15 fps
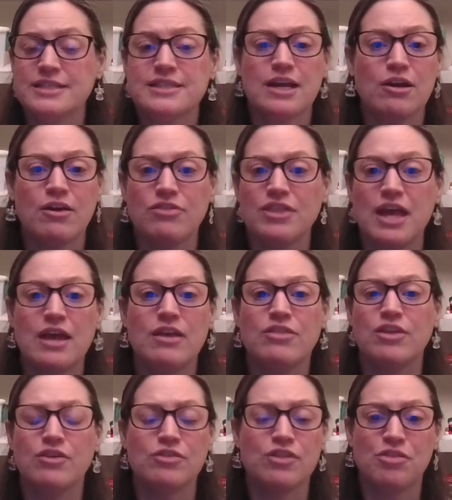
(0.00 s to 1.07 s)

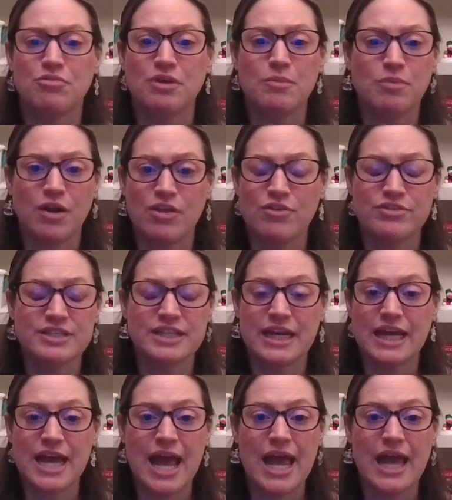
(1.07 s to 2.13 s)
They're the three brothers in
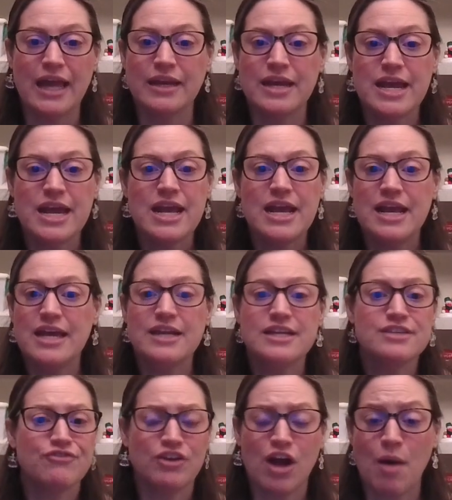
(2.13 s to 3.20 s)
it, and It is
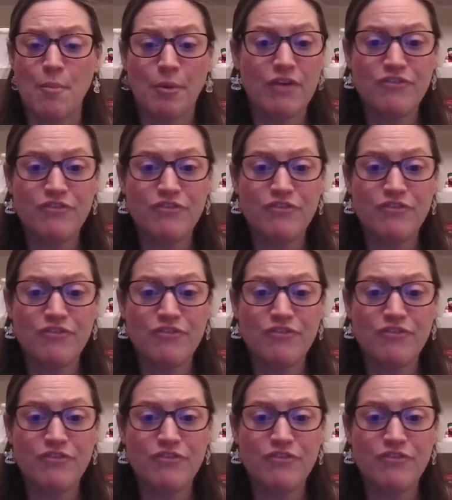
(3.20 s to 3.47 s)
phenomenal.